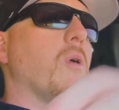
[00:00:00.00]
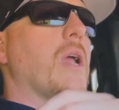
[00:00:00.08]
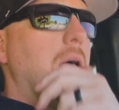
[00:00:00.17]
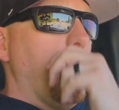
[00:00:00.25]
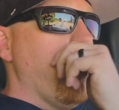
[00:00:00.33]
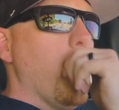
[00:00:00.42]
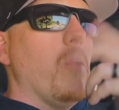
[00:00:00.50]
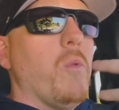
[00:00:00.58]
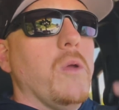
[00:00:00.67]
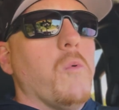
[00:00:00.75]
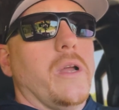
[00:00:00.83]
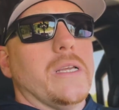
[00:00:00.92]
kind of what
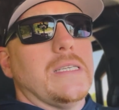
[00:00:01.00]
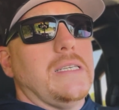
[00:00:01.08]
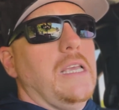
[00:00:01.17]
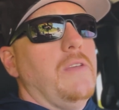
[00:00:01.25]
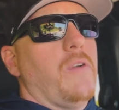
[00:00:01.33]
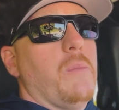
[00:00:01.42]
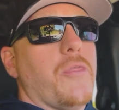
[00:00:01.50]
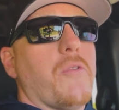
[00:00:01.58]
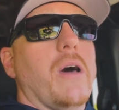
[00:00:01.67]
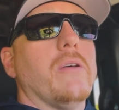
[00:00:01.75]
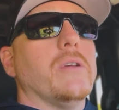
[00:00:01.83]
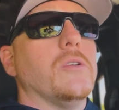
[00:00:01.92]
we want to see from a
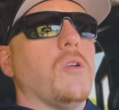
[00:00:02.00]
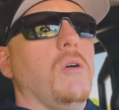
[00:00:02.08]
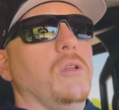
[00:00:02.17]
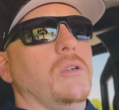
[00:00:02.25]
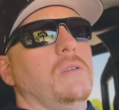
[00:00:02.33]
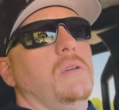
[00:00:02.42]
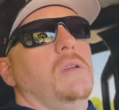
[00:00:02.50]
throttle controller.